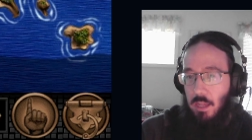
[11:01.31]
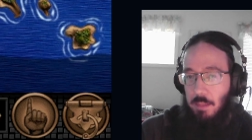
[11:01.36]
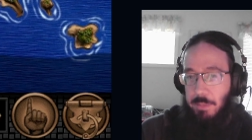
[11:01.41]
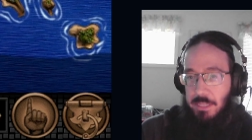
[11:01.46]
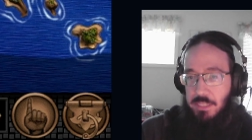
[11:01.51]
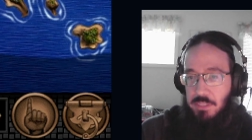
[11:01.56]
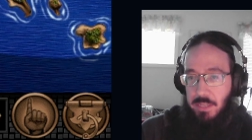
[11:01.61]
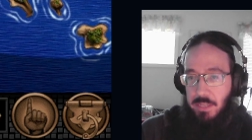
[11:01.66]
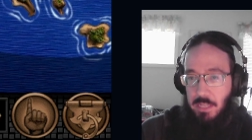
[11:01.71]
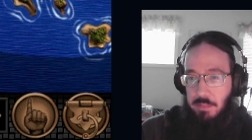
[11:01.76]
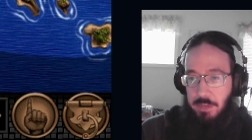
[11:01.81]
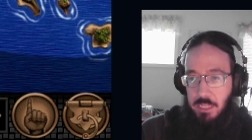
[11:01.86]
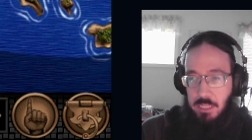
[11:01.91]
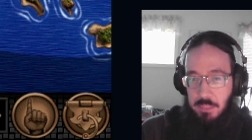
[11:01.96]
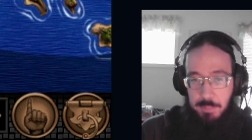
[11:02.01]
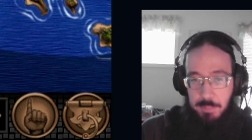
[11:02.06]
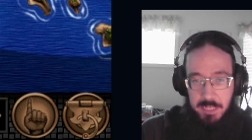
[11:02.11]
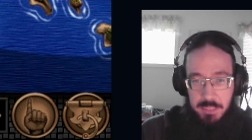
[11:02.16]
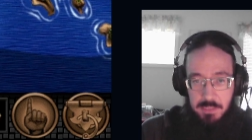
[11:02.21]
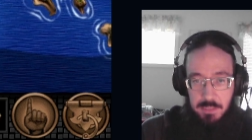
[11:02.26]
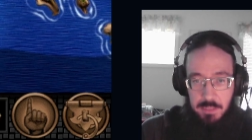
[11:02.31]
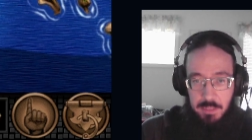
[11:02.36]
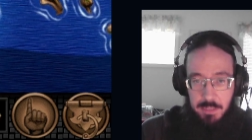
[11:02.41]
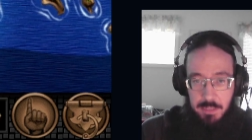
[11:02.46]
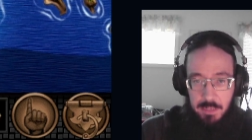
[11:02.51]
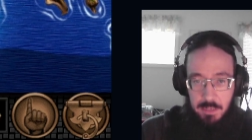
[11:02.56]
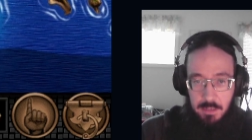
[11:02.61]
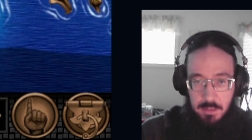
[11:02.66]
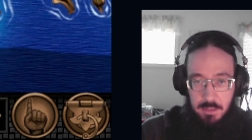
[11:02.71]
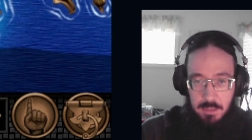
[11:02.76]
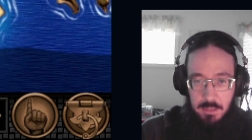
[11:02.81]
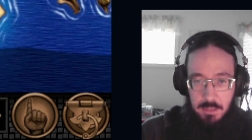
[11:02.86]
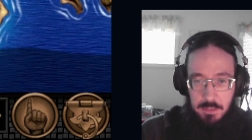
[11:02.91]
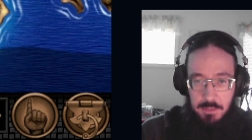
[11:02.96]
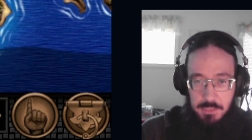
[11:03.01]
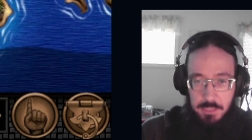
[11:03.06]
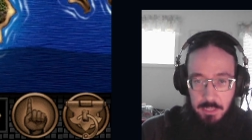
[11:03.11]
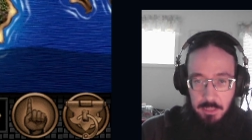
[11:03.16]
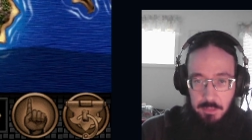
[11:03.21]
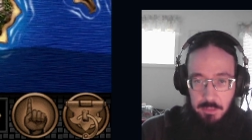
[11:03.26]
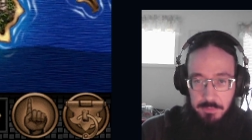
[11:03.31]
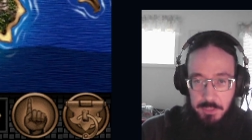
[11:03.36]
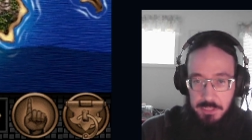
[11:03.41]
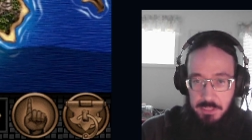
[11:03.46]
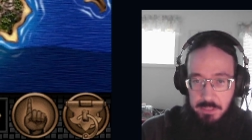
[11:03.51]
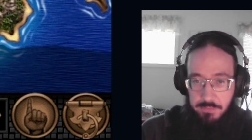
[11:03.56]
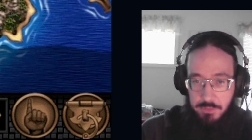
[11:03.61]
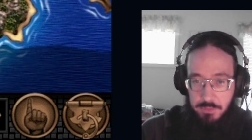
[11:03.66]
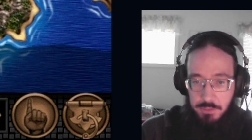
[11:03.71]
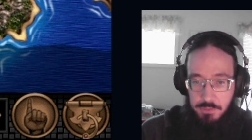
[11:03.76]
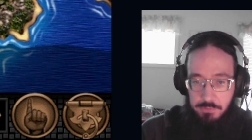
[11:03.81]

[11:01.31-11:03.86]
But sail around the peninsula there, sail over to Sipnos